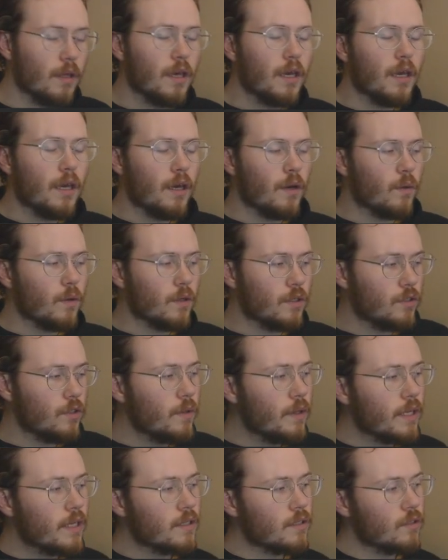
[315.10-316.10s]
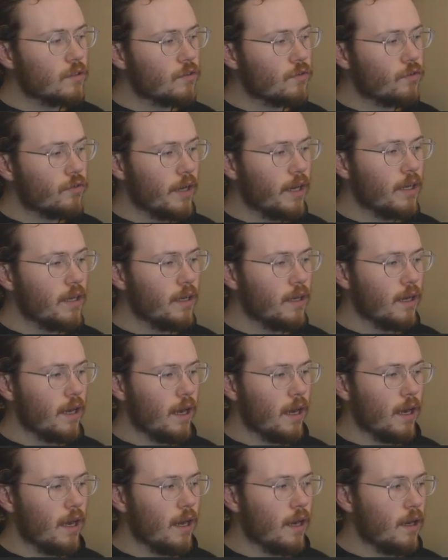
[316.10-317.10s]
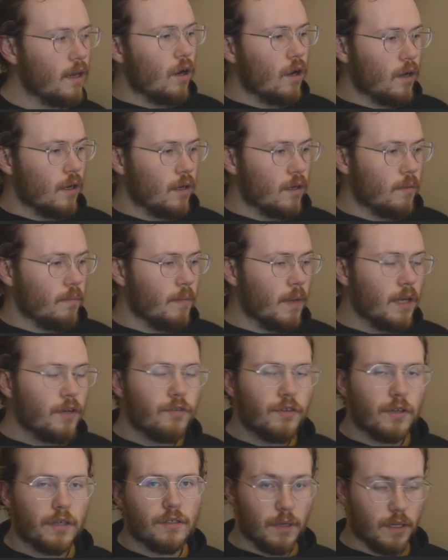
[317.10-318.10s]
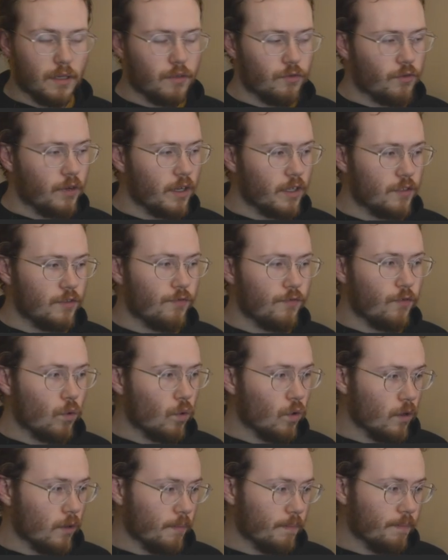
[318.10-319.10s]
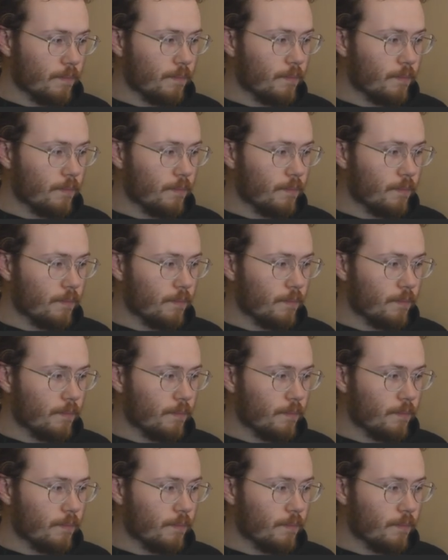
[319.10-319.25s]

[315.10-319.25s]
What it's doing is it's creating a matrix transform